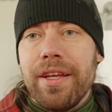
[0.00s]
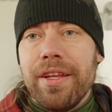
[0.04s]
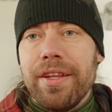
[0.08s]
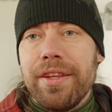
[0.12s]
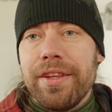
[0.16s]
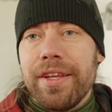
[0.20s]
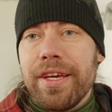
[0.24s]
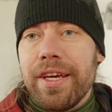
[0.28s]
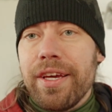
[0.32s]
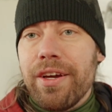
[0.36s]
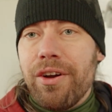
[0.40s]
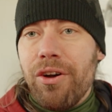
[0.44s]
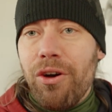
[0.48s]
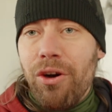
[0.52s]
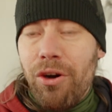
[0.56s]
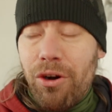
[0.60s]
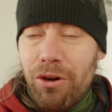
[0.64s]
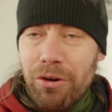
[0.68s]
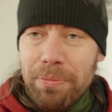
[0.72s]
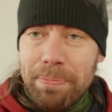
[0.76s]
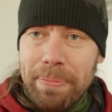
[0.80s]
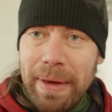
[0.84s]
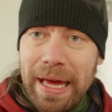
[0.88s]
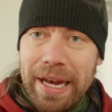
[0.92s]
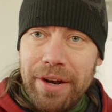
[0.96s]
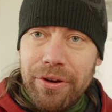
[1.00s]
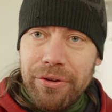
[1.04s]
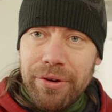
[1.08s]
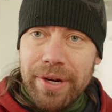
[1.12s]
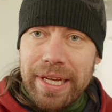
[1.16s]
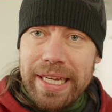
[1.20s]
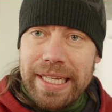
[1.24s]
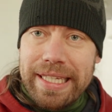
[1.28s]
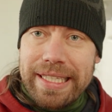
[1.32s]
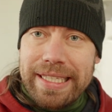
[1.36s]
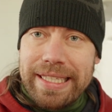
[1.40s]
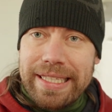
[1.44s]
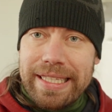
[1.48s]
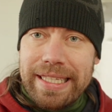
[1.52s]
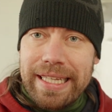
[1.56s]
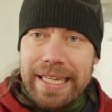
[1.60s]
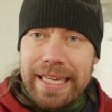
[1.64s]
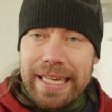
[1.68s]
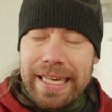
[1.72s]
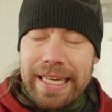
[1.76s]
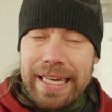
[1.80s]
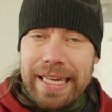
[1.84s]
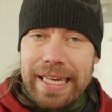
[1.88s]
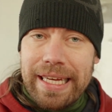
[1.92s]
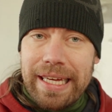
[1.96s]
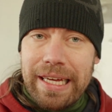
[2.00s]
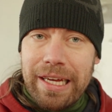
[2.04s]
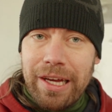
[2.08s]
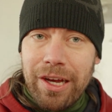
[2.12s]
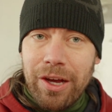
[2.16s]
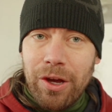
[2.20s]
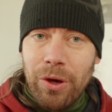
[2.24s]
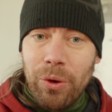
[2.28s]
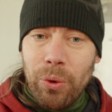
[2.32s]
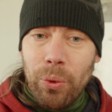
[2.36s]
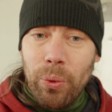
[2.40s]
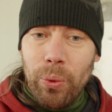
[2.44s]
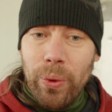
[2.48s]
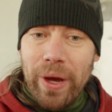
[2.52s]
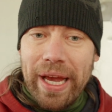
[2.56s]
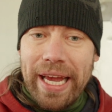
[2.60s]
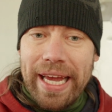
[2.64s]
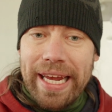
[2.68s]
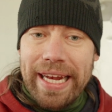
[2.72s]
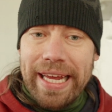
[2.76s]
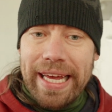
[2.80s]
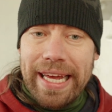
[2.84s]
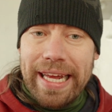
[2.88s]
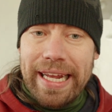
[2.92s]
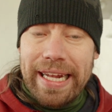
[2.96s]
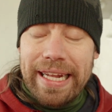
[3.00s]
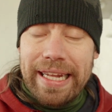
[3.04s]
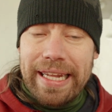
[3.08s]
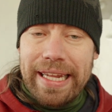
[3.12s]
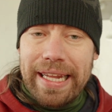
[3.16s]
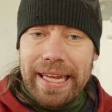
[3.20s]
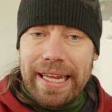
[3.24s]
the old batteries weighed